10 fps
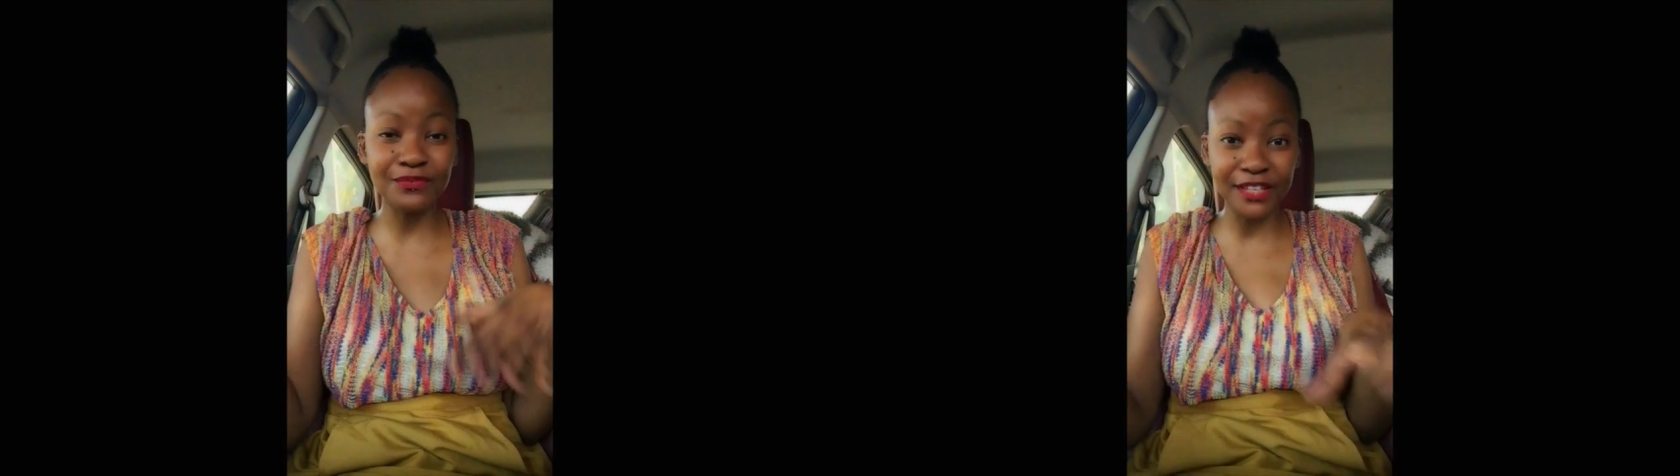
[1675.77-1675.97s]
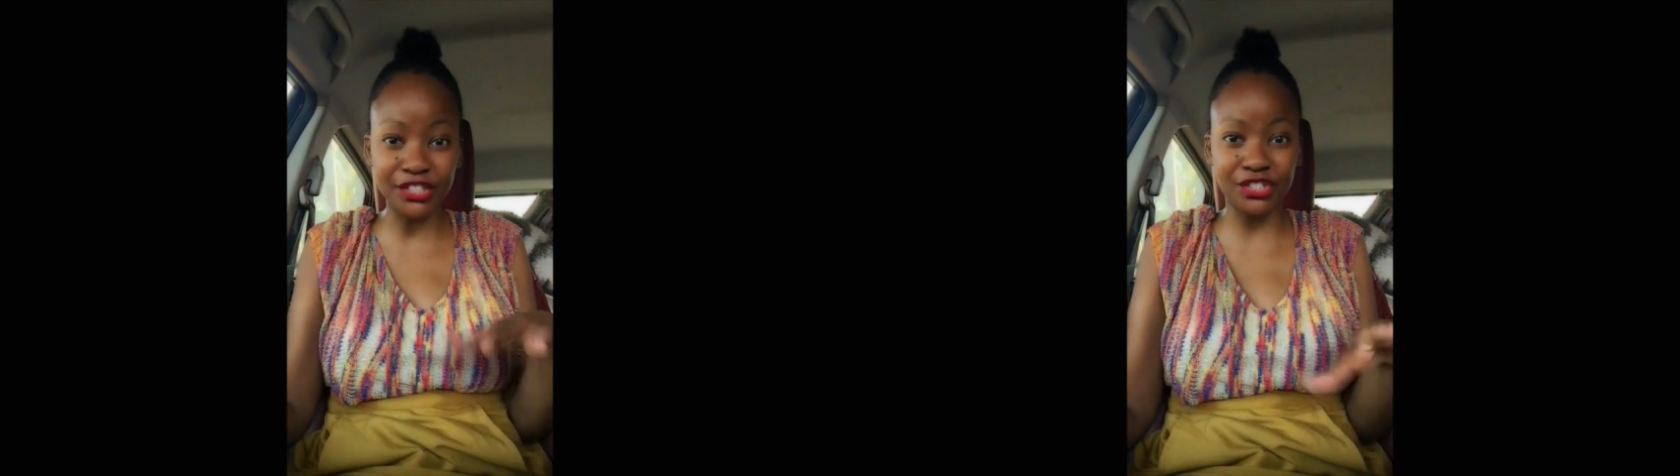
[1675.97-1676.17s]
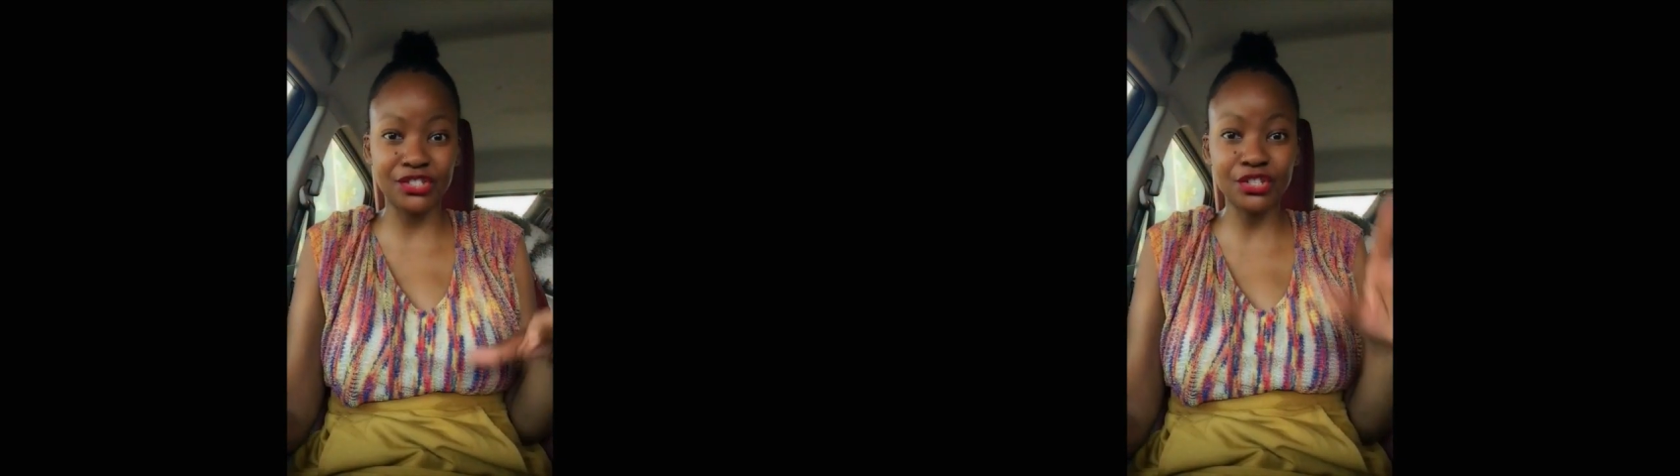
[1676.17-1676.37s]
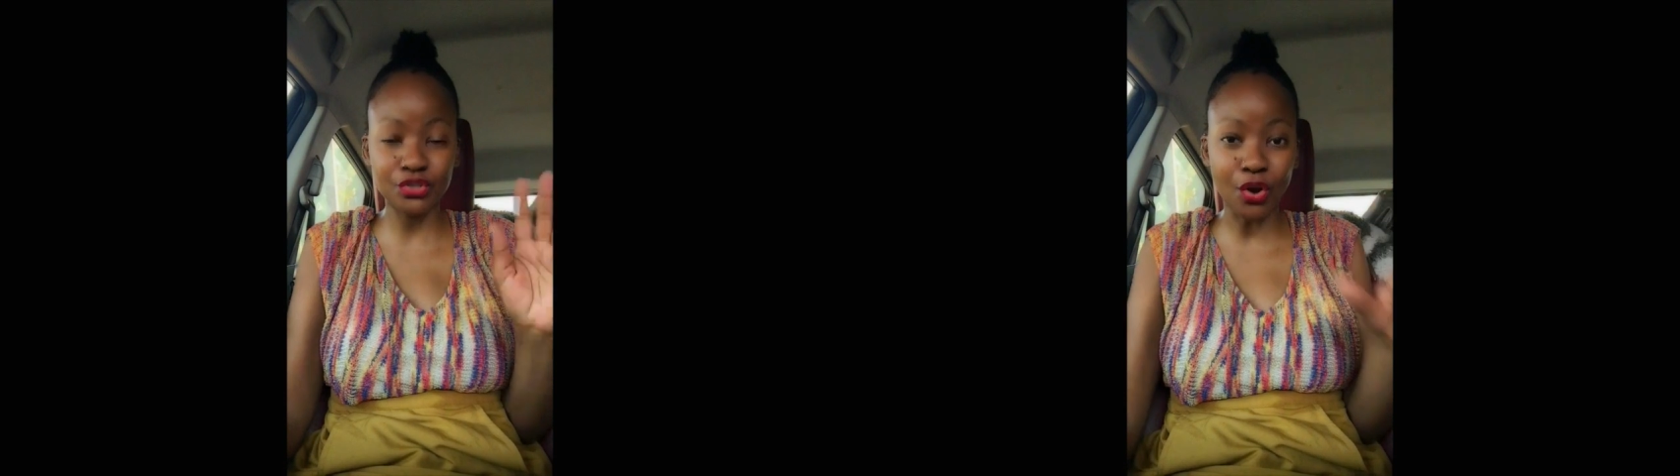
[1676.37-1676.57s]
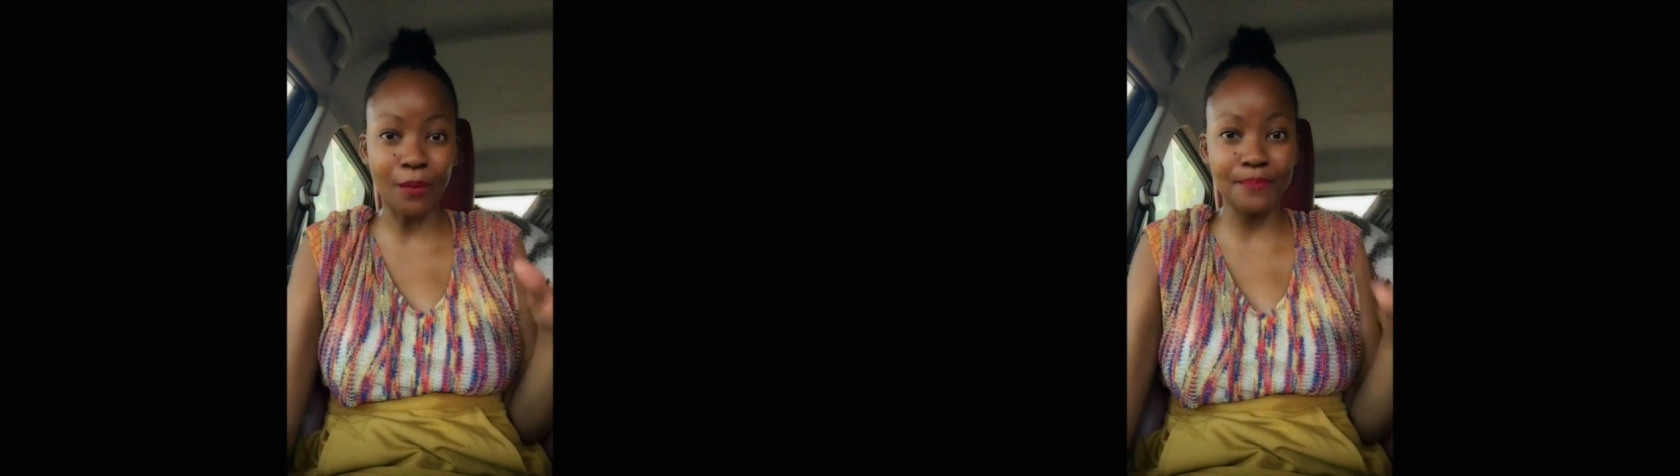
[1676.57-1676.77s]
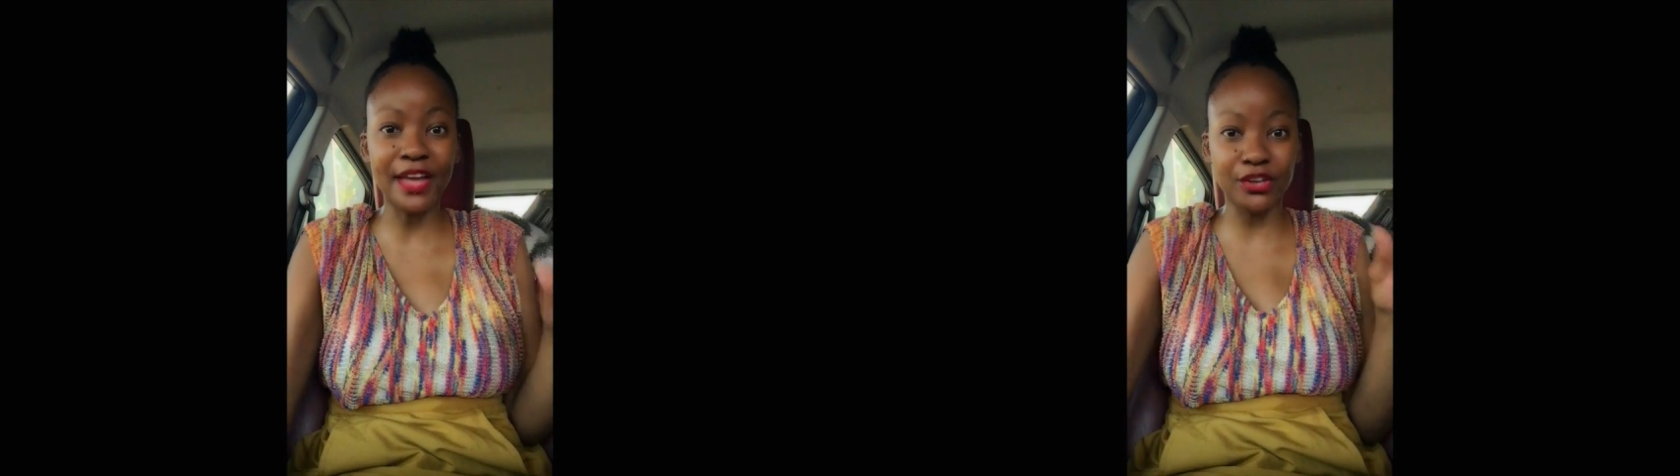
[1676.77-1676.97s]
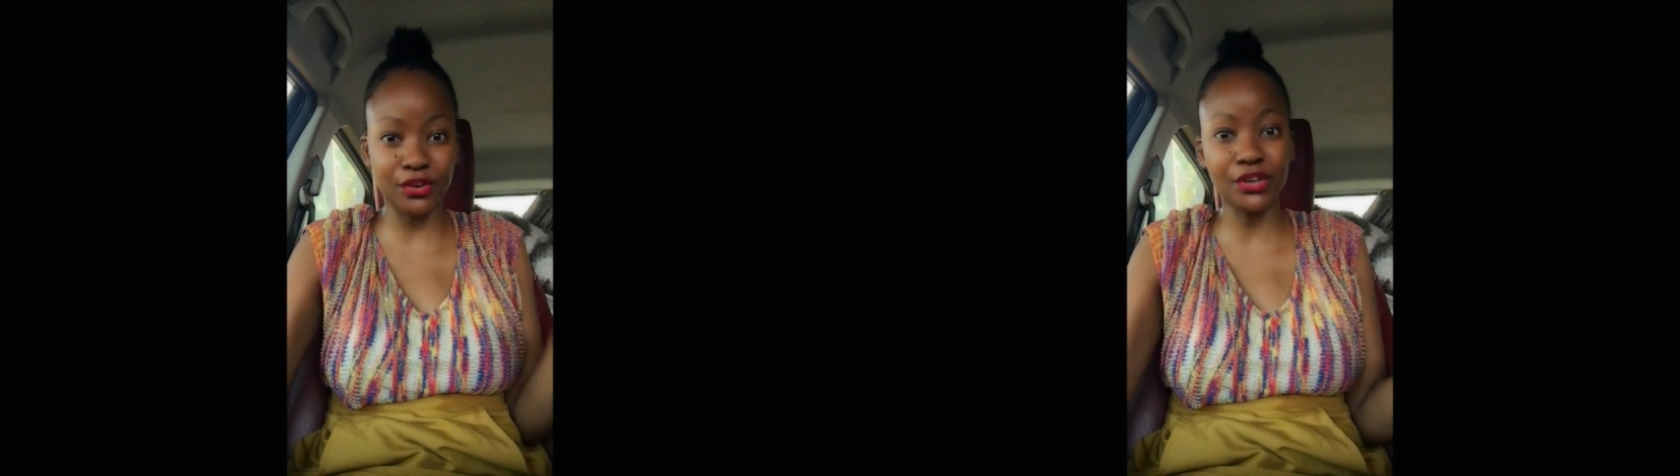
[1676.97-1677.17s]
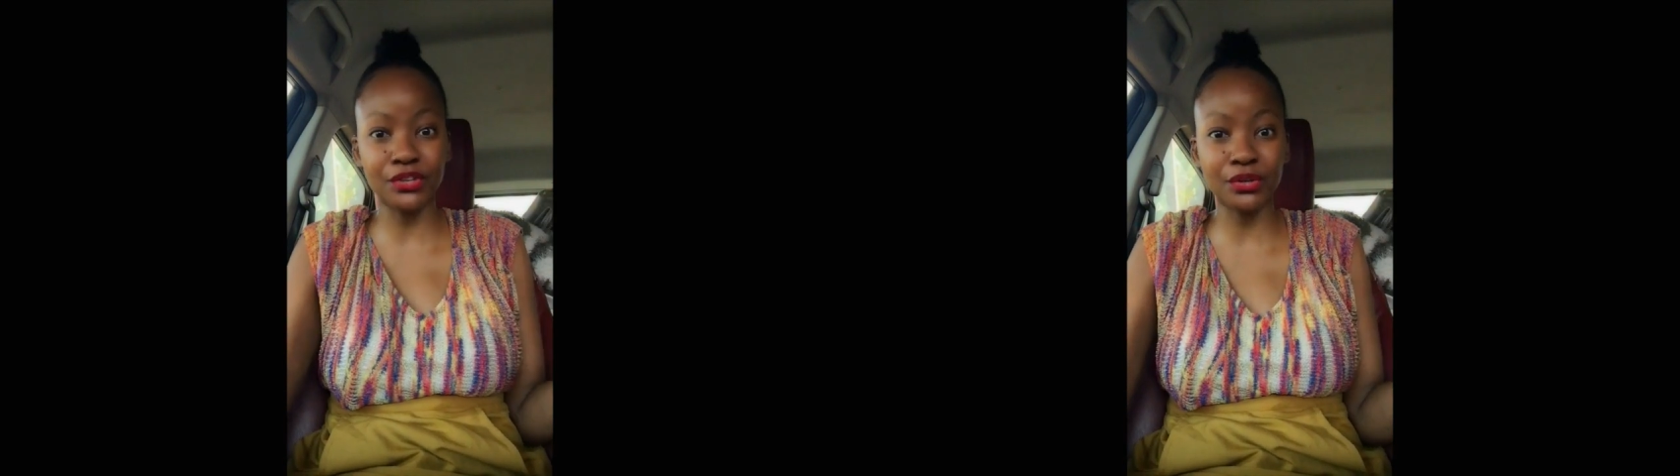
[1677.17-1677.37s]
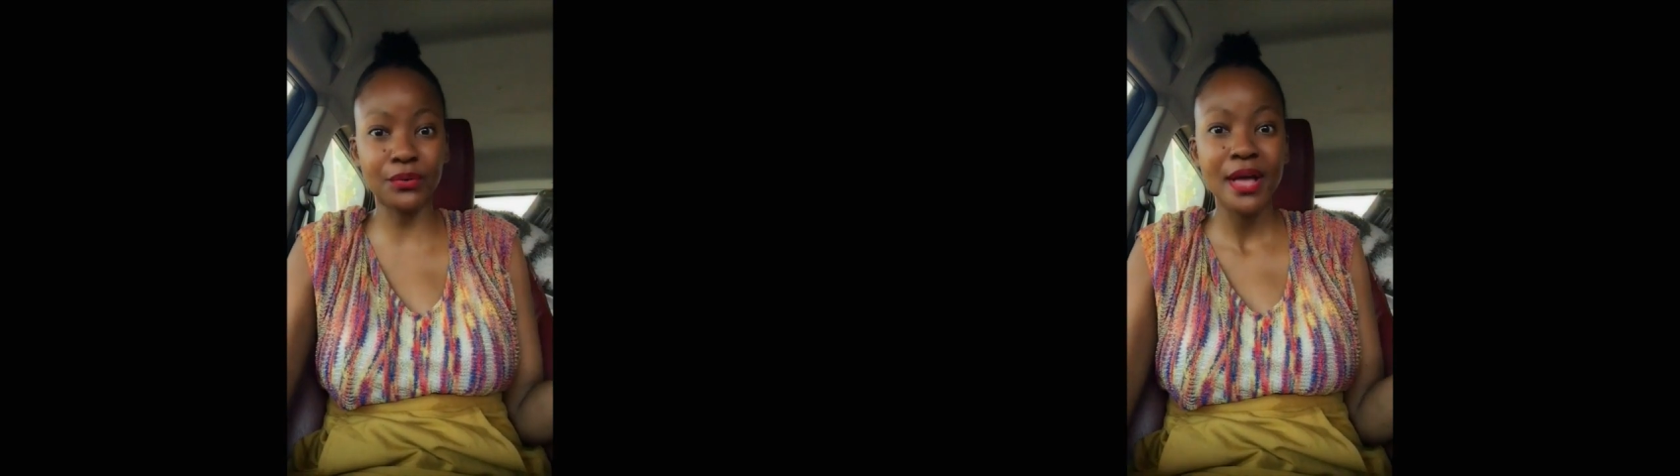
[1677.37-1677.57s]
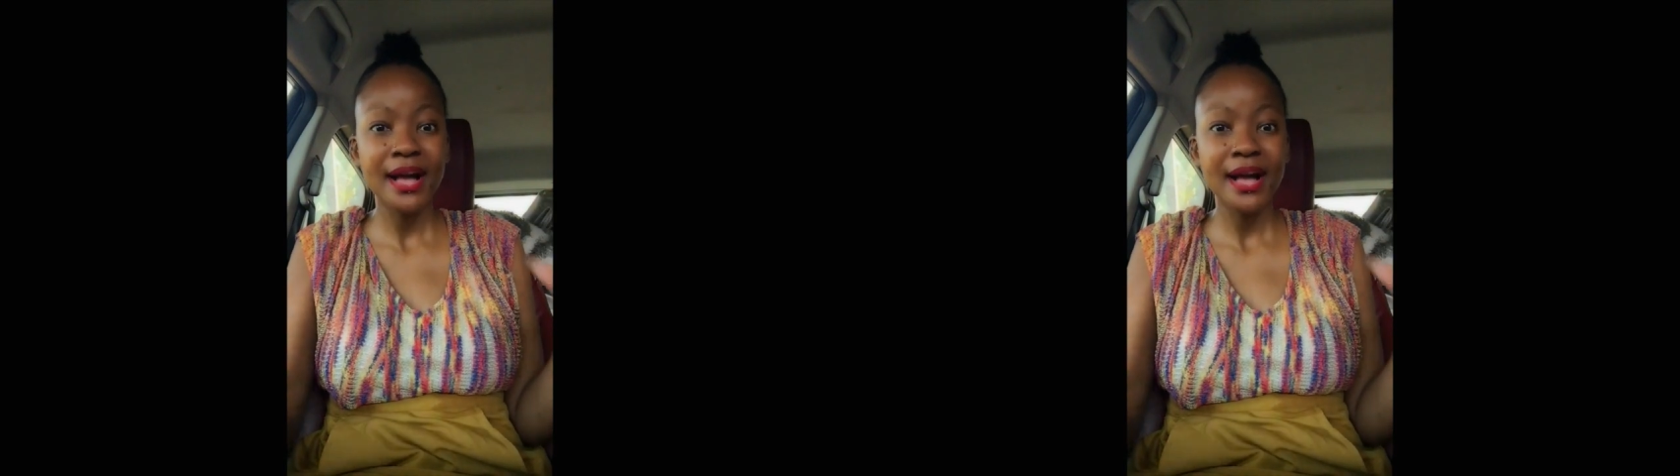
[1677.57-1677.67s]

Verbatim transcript: finish the job that you're here to do.